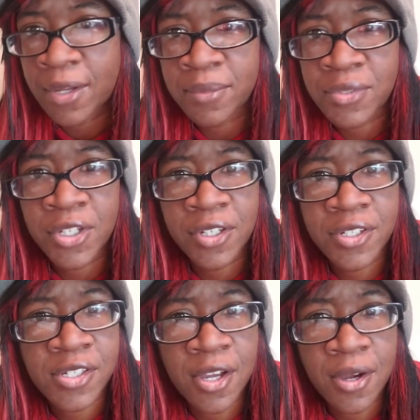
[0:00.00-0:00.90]
took
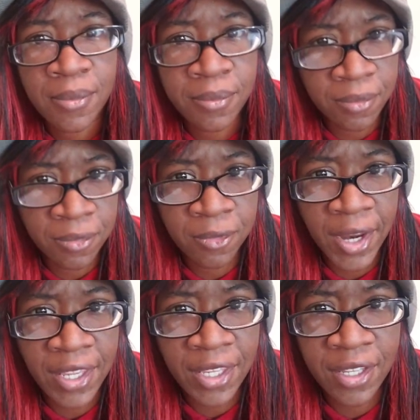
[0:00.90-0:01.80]
some
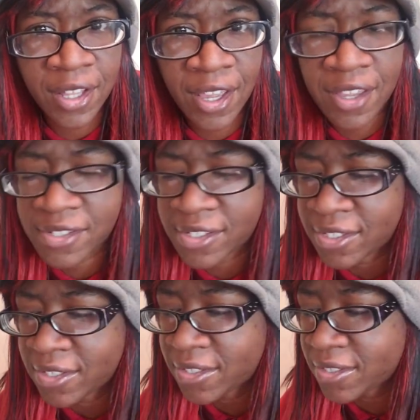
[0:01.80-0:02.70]
Reiki
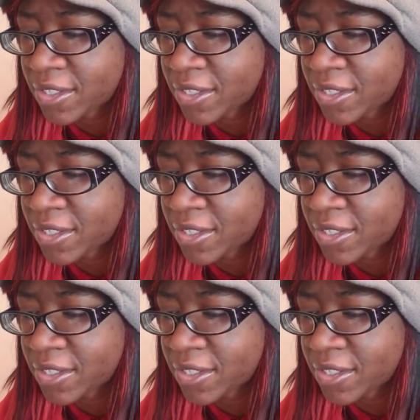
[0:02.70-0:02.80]
classes